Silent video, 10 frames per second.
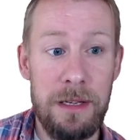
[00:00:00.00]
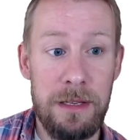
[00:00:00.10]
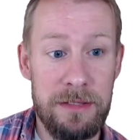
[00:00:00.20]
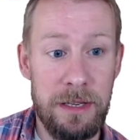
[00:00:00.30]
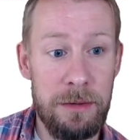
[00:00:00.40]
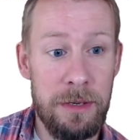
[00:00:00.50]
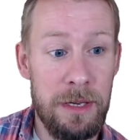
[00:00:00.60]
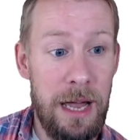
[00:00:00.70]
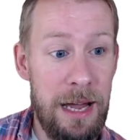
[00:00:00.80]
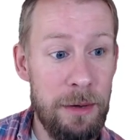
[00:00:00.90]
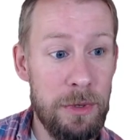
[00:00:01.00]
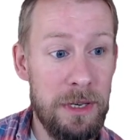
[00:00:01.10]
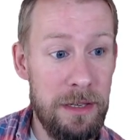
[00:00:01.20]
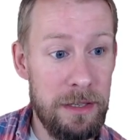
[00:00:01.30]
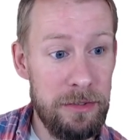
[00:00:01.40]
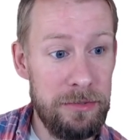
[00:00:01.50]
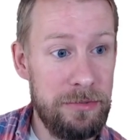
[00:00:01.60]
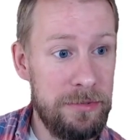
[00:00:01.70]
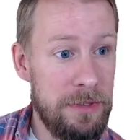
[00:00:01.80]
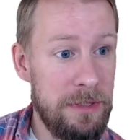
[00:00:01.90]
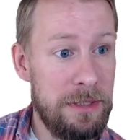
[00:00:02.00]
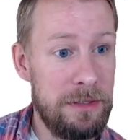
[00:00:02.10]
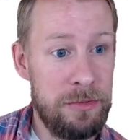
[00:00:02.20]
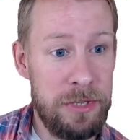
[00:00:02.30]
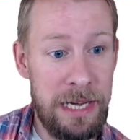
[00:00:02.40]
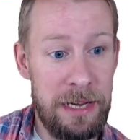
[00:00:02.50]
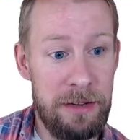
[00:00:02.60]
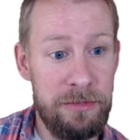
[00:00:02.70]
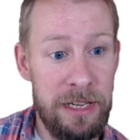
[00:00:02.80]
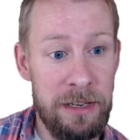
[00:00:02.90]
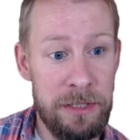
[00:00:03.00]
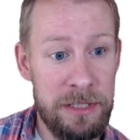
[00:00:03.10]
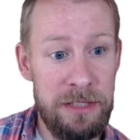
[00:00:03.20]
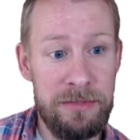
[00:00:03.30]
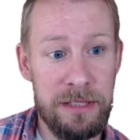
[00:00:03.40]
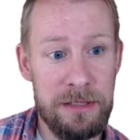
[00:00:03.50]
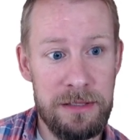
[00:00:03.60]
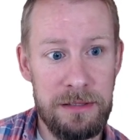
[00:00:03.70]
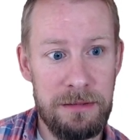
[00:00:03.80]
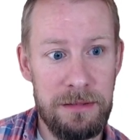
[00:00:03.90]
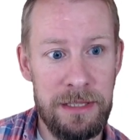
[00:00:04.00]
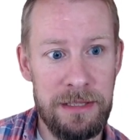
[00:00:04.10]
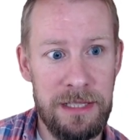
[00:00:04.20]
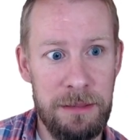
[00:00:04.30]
So I would love to have increased defense in this team.